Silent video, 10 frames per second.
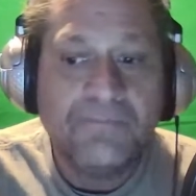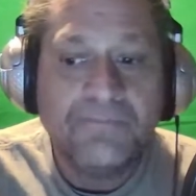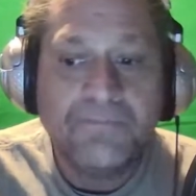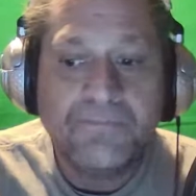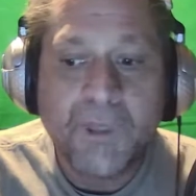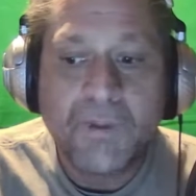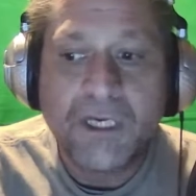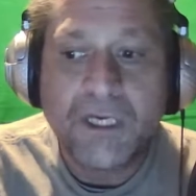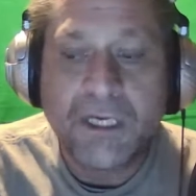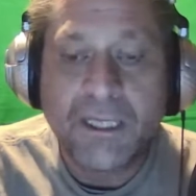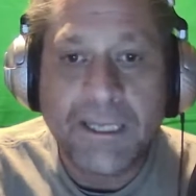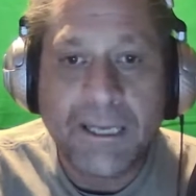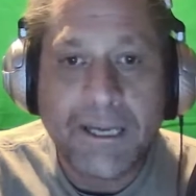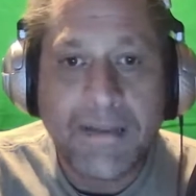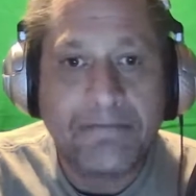meet with Terry
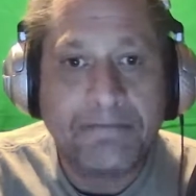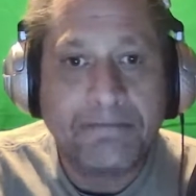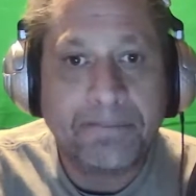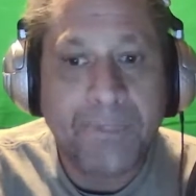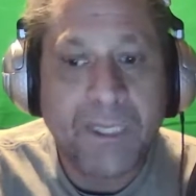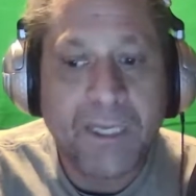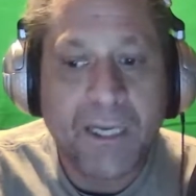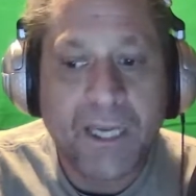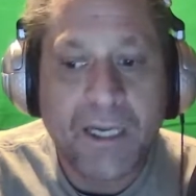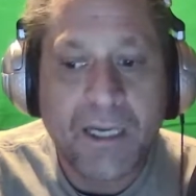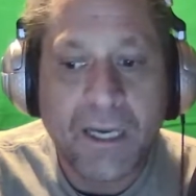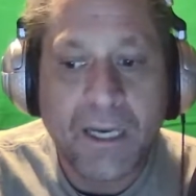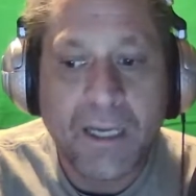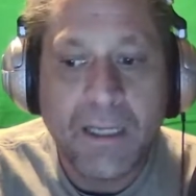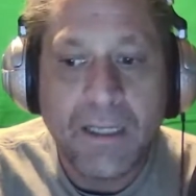today, and
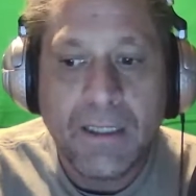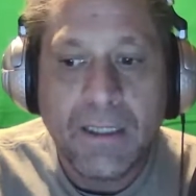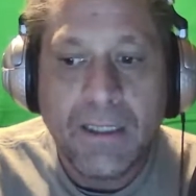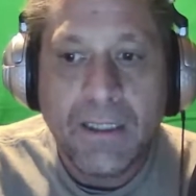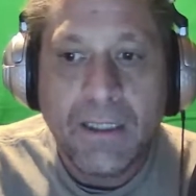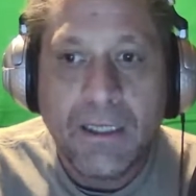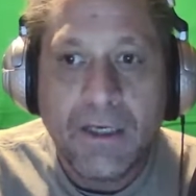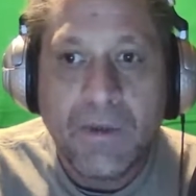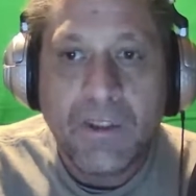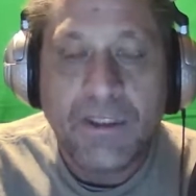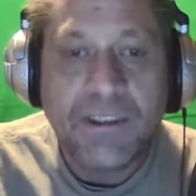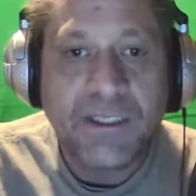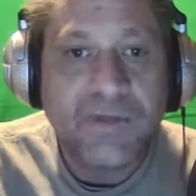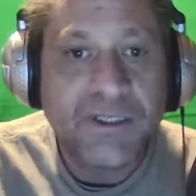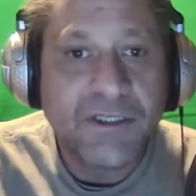we're going to see if
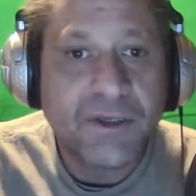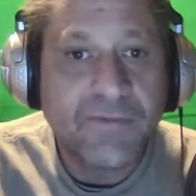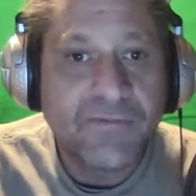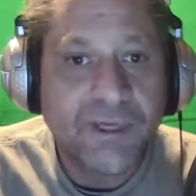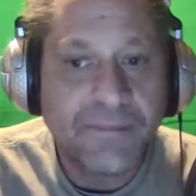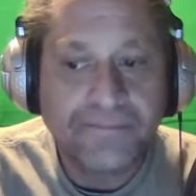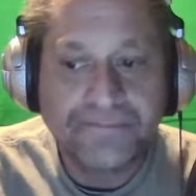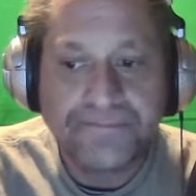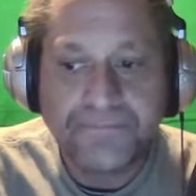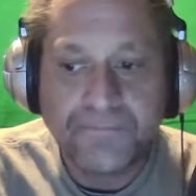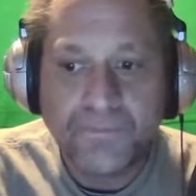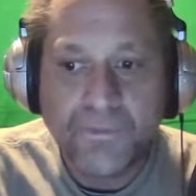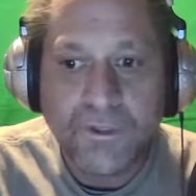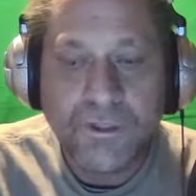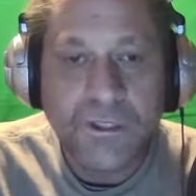that's a good fit.
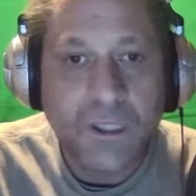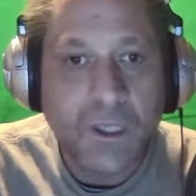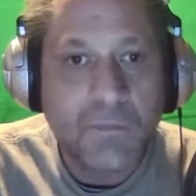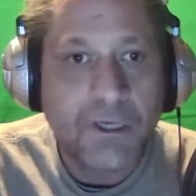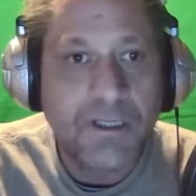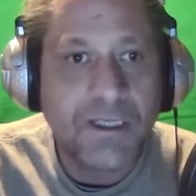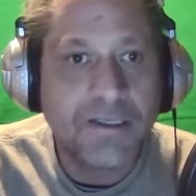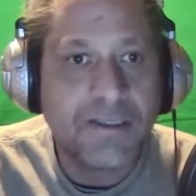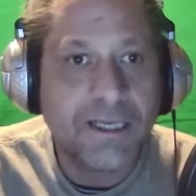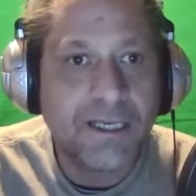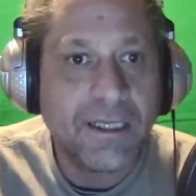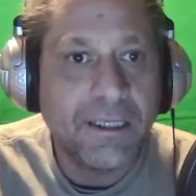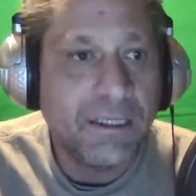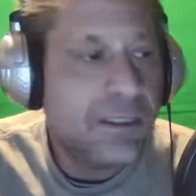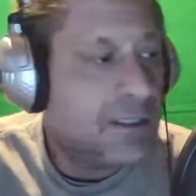So by the end of the day,
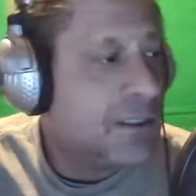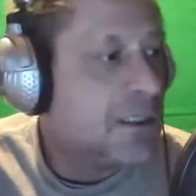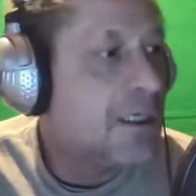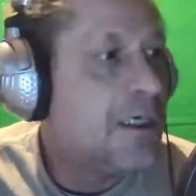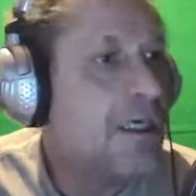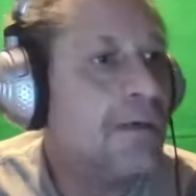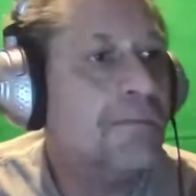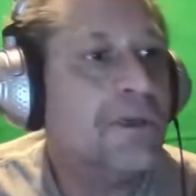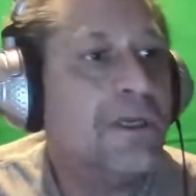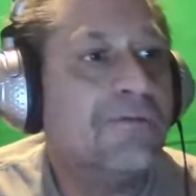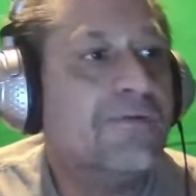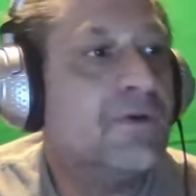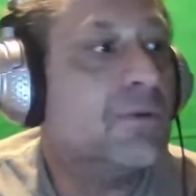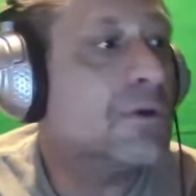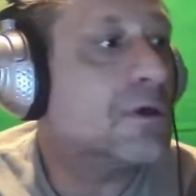if
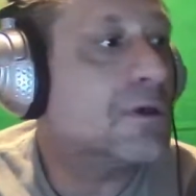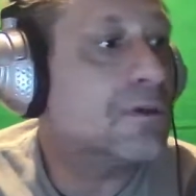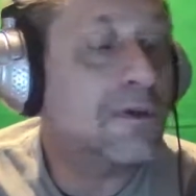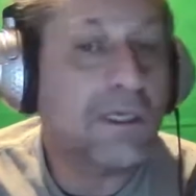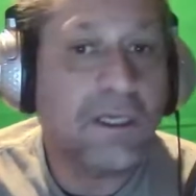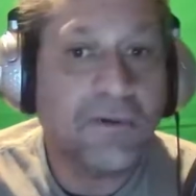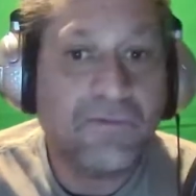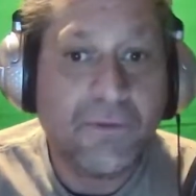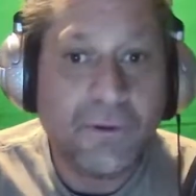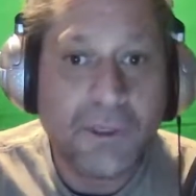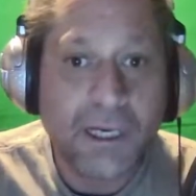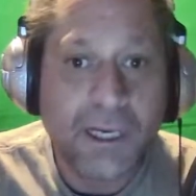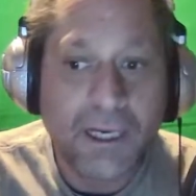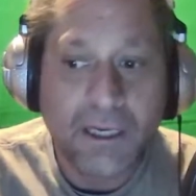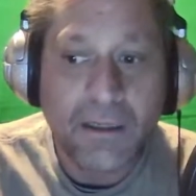you are looking for
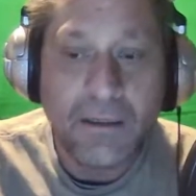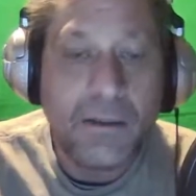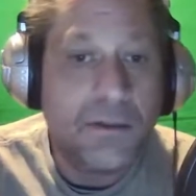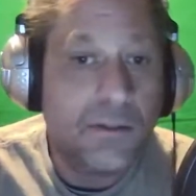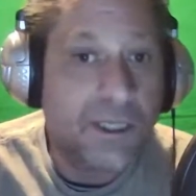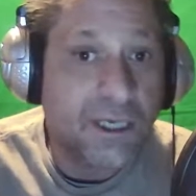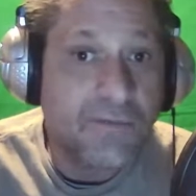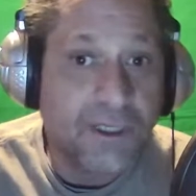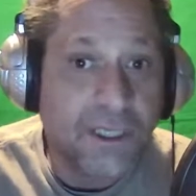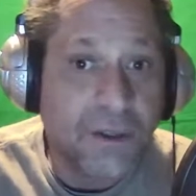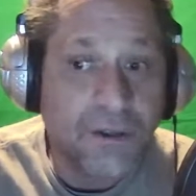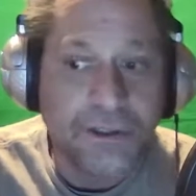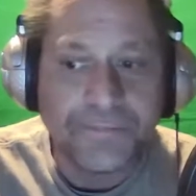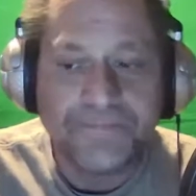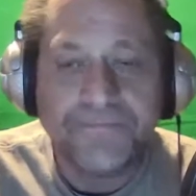a recovery
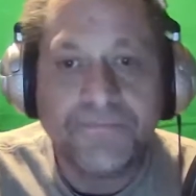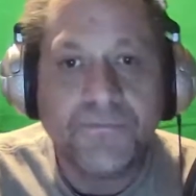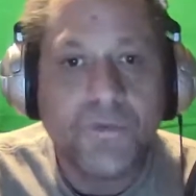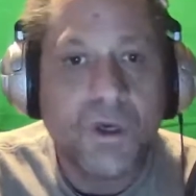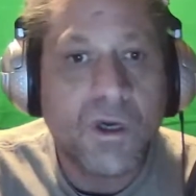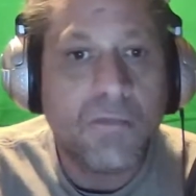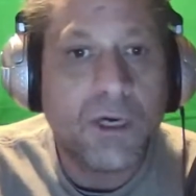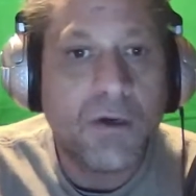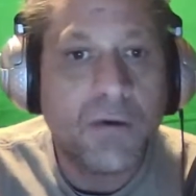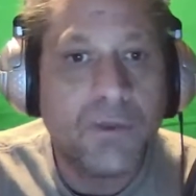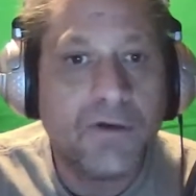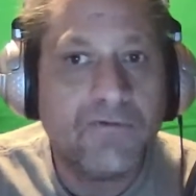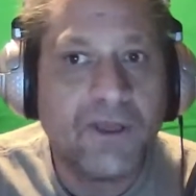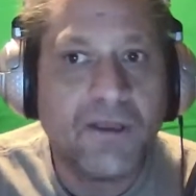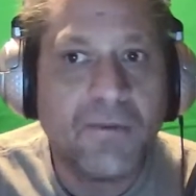coach, I will be
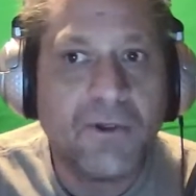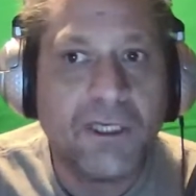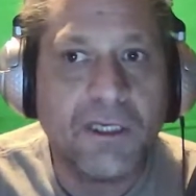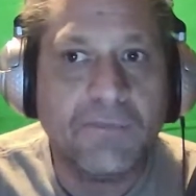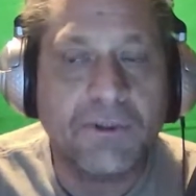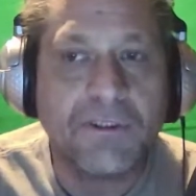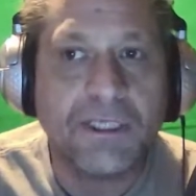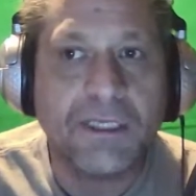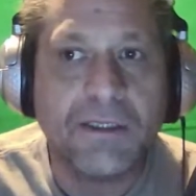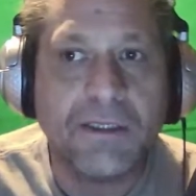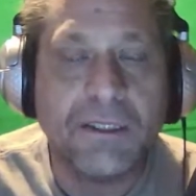available again, most likely.